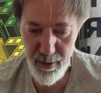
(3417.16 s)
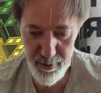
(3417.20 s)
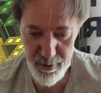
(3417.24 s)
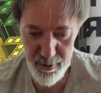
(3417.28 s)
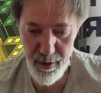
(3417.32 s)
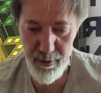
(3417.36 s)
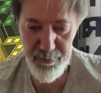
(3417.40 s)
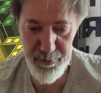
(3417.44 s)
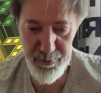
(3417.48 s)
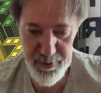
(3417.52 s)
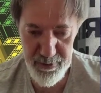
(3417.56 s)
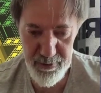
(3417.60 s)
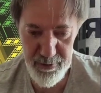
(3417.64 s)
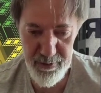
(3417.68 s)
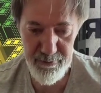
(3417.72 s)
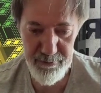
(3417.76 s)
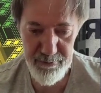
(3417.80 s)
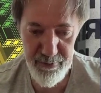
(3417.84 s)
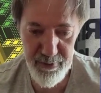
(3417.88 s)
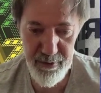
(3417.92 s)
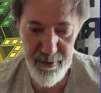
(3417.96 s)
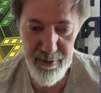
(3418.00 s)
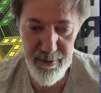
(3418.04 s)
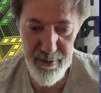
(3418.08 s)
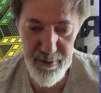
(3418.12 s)
Thames
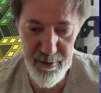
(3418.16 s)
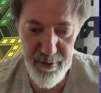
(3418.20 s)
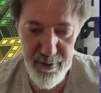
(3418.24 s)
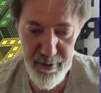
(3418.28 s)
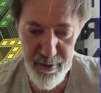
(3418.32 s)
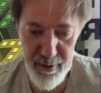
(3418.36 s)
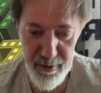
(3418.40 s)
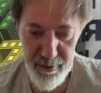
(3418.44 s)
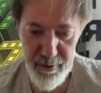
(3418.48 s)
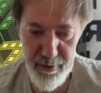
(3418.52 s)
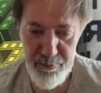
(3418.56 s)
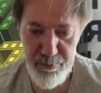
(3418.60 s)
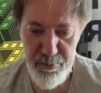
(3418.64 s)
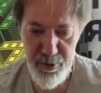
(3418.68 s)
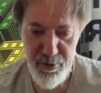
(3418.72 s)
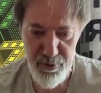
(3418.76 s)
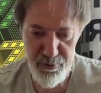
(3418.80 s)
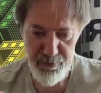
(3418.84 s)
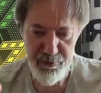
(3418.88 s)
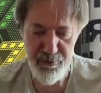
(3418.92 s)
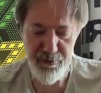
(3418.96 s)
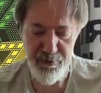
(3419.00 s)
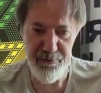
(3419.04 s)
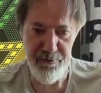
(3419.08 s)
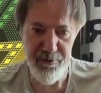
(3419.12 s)
River, at a
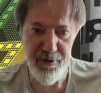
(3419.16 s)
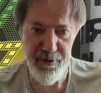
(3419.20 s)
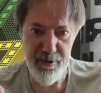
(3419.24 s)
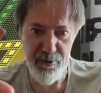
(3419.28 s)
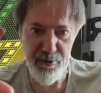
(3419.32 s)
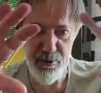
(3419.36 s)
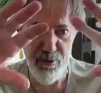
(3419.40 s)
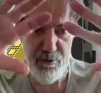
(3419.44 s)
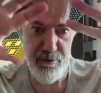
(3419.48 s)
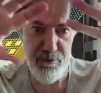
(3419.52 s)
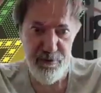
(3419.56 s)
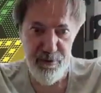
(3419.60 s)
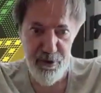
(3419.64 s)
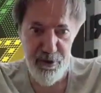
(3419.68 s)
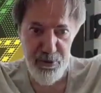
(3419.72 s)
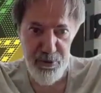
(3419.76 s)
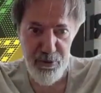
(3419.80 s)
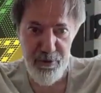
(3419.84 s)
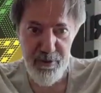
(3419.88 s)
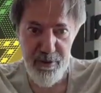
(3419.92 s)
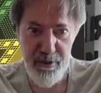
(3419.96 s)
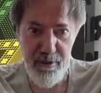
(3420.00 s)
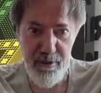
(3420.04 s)
beautiful flat overlooking